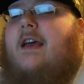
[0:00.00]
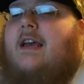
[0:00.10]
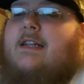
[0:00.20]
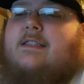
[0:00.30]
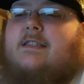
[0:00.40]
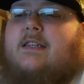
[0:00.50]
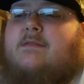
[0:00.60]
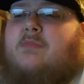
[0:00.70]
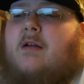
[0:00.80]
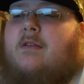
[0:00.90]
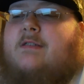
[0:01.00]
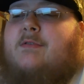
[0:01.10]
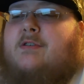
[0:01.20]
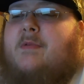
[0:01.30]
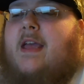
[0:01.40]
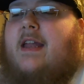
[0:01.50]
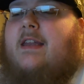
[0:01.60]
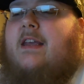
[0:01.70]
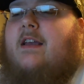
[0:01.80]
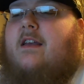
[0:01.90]
It's it's probably supposed to be
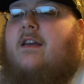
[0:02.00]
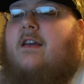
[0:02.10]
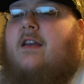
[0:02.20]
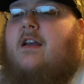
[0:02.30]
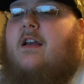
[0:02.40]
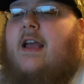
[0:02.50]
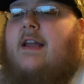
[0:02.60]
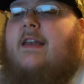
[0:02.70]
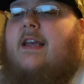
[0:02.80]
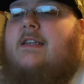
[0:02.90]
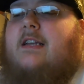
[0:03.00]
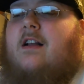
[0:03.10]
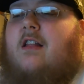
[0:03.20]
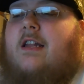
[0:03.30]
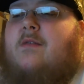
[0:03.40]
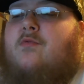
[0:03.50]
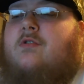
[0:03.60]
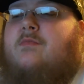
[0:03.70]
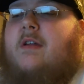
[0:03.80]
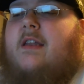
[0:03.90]
antique and antiques and
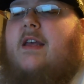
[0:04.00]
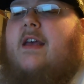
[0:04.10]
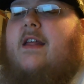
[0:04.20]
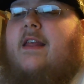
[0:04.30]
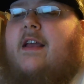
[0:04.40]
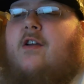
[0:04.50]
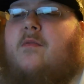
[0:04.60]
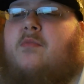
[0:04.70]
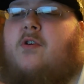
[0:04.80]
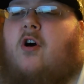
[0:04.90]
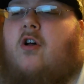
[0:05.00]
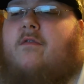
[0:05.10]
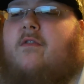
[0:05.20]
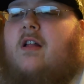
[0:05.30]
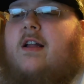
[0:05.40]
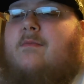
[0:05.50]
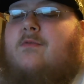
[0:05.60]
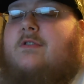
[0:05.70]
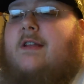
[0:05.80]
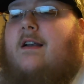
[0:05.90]
collectibles, but they couldn't put all of
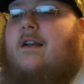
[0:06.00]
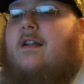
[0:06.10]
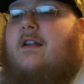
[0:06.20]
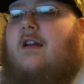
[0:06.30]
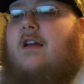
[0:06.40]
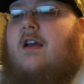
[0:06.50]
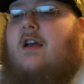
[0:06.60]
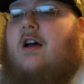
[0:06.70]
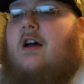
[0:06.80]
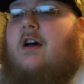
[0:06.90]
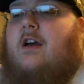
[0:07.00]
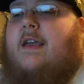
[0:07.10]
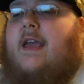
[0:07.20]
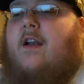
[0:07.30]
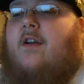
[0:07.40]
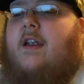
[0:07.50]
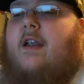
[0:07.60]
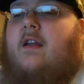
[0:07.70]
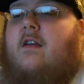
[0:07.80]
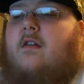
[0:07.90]
collectibles there. Uh,
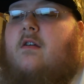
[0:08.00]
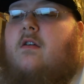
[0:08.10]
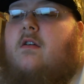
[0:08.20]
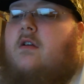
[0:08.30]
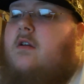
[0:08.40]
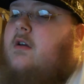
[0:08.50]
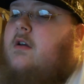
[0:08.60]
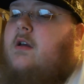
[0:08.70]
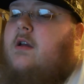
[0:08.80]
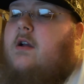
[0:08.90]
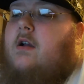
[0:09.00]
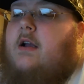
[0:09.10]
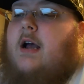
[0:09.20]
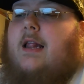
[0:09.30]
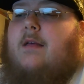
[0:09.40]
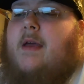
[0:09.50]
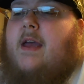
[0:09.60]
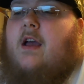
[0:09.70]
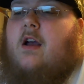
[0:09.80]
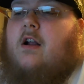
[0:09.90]
Carrie
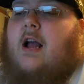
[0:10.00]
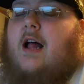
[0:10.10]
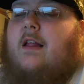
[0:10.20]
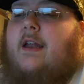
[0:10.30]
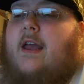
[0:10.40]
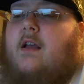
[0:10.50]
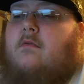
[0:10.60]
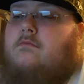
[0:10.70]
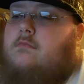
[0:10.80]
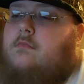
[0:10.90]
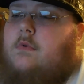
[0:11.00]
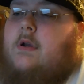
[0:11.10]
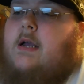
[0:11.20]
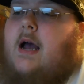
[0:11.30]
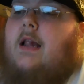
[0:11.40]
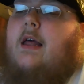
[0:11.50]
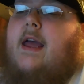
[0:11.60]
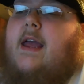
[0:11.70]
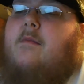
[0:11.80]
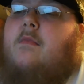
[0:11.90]
Columhan or Collinhan
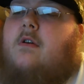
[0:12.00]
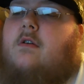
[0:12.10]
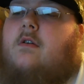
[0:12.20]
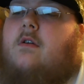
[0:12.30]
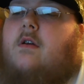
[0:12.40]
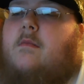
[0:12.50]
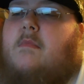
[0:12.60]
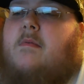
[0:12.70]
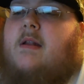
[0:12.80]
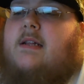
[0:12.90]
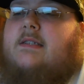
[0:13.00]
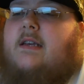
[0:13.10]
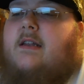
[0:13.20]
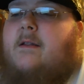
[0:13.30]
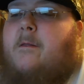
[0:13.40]
Callahan, maybe that's it.